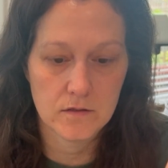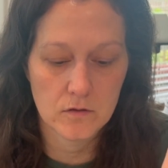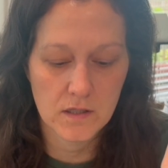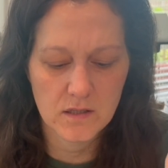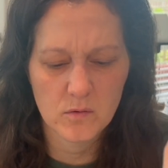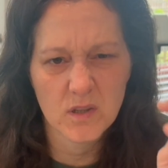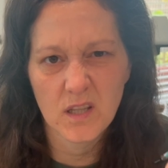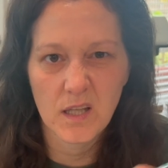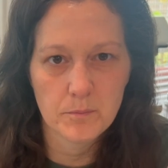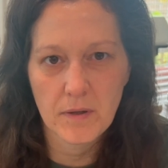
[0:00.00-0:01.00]
So I don't want to
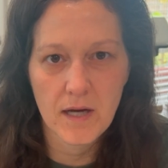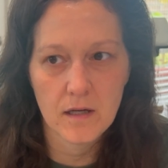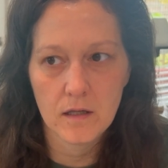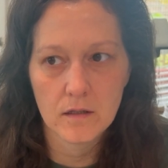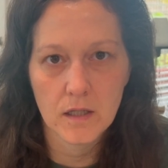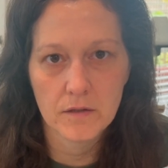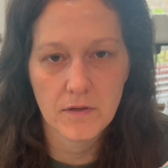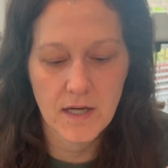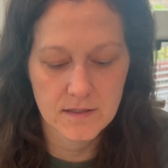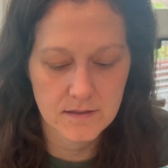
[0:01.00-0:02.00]
like buy a lot of
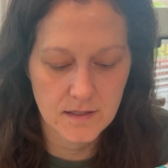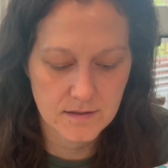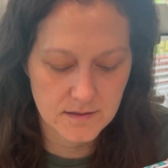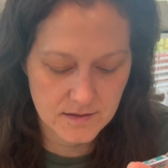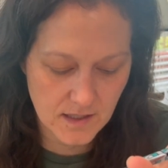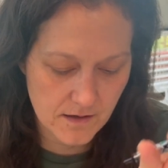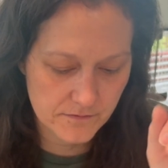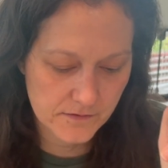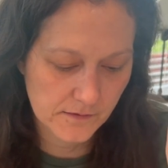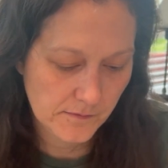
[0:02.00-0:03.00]
excess stuff.
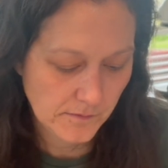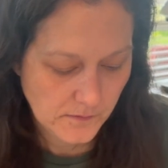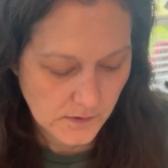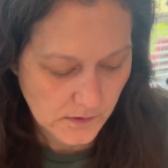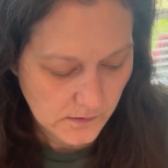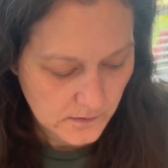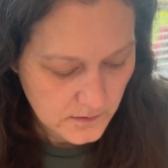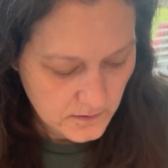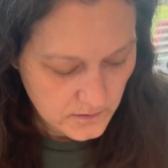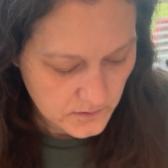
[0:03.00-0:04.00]

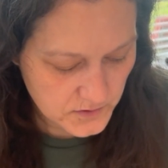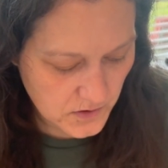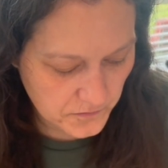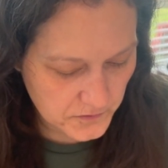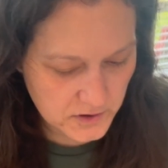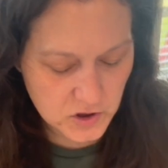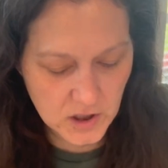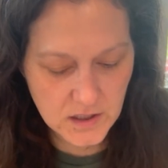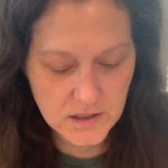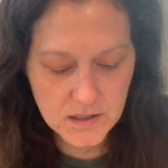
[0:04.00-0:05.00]
So for the
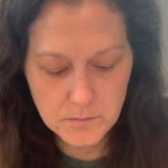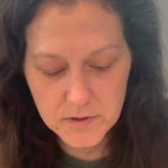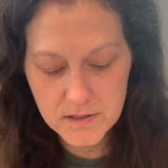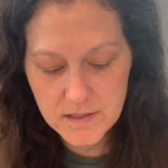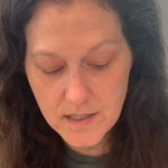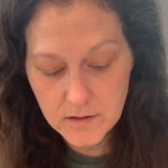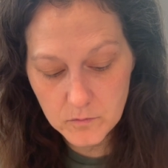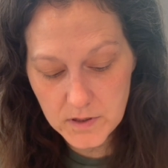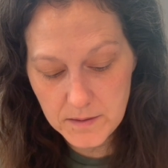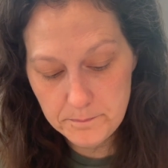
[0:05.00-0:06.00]
chicken and dumplings, I know
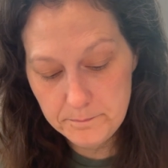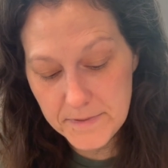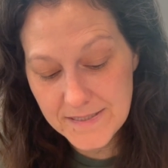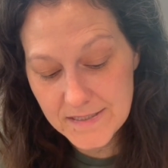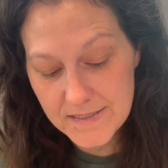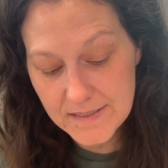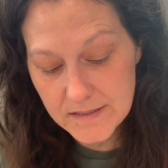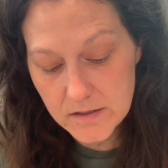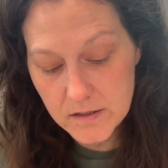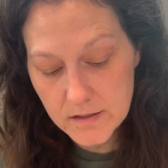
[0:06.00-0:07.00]
we need
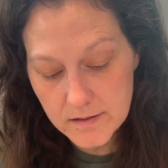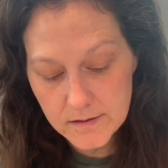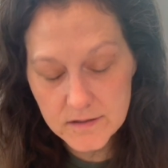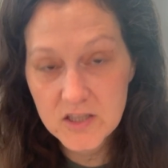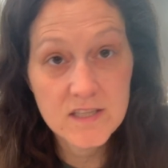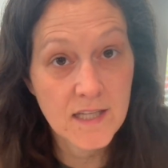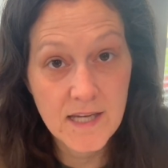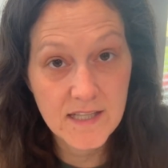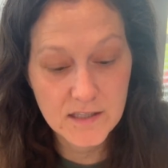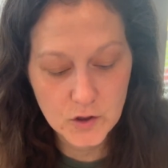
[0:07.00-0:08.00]
biscuits, just
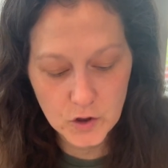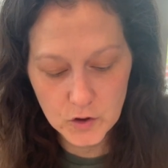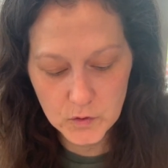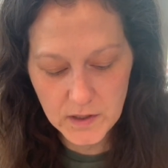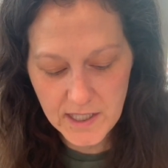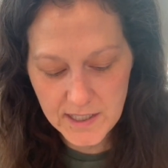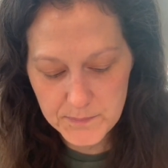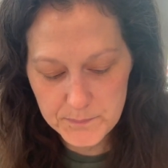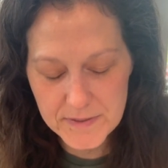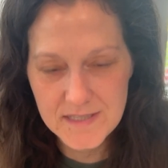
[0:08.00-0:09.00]
canned, good old
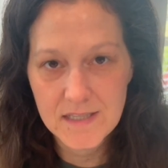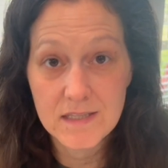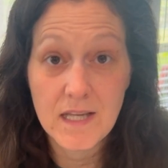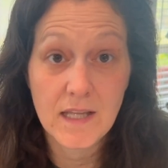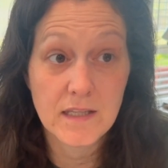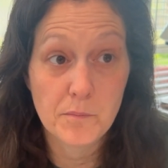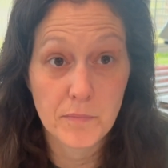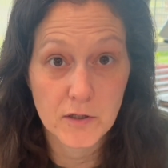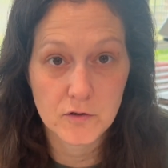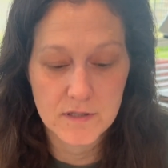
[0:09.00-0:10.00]
canned biscuits. I like the
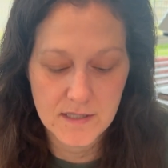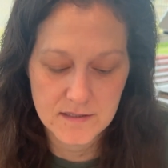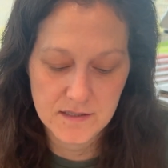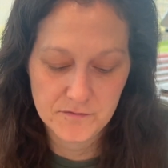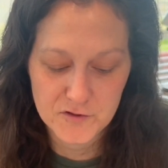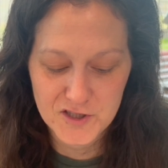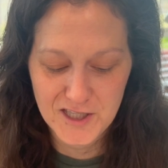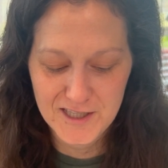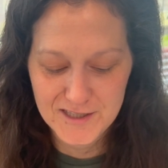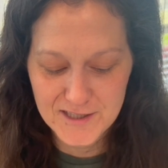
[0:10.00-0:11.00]
butter tasting for
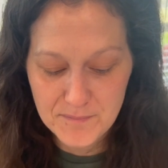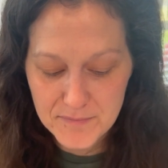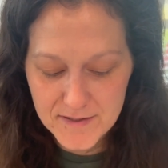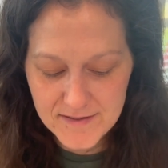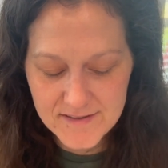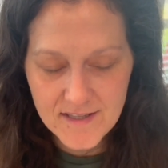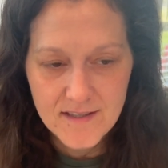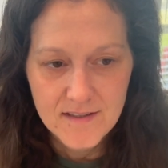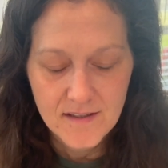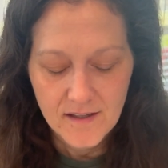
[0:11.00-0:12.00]
chicken and dumplings.
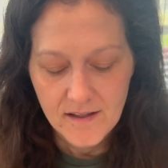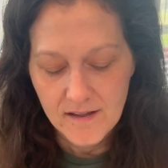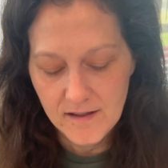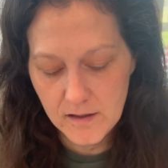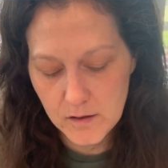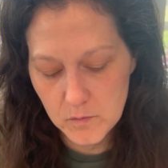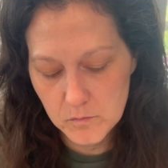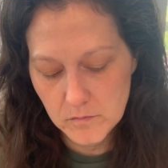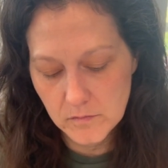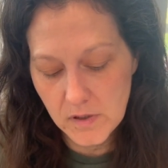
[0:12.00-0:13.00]

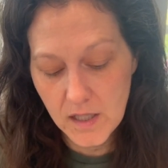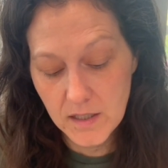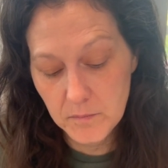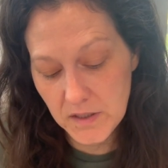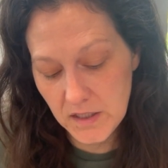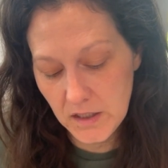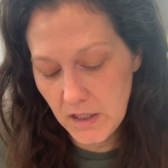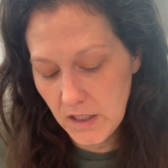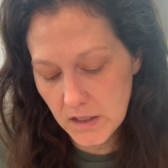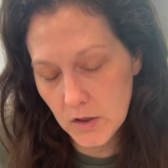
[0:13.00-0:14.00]
Um, and I'm gonna get a
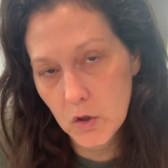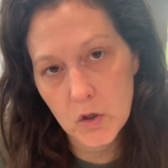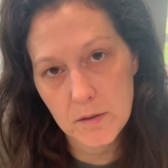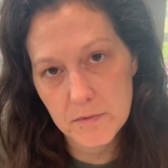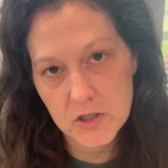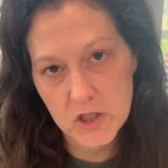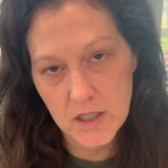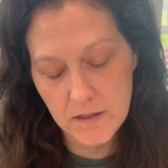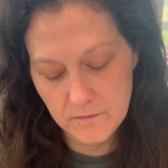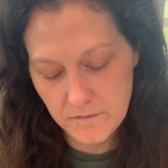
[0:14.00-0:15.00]
can of cream and
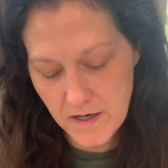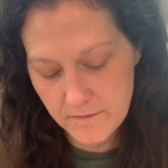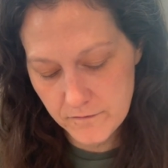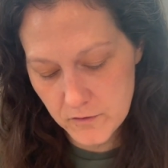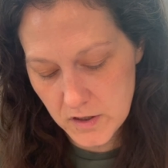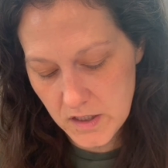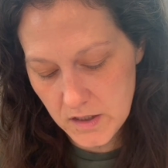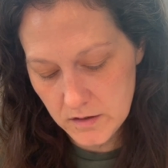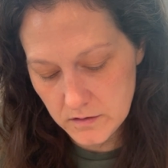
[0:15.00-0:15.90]
chicken, fat-free.